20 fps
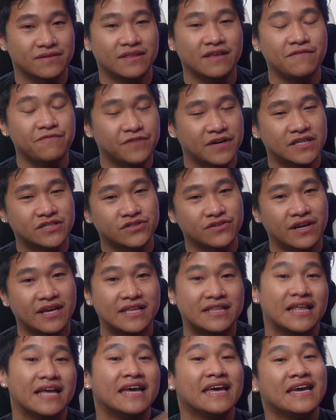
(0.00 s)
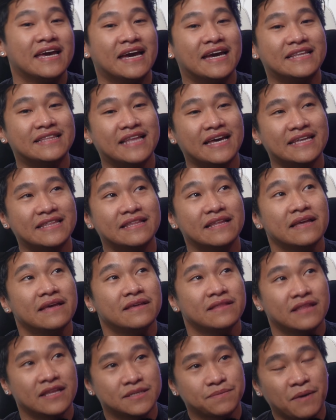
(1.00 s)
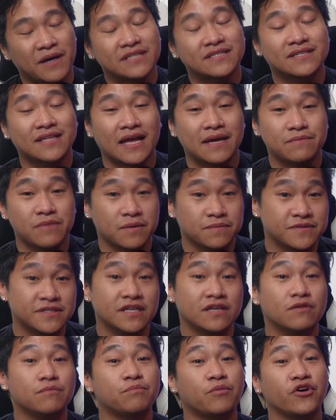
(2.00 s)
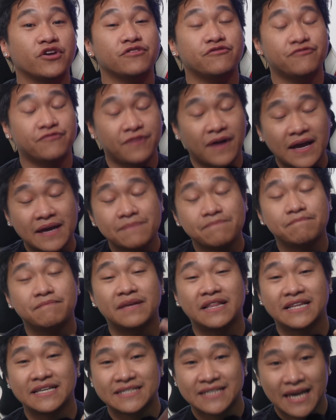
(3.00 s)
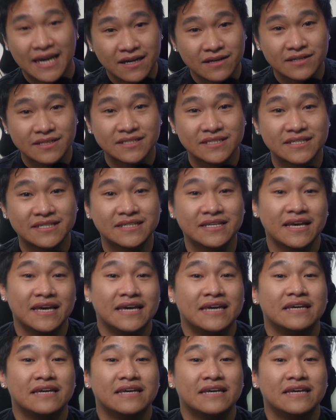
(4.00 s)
refresh rate, and then response time of 0.5 milliseconds.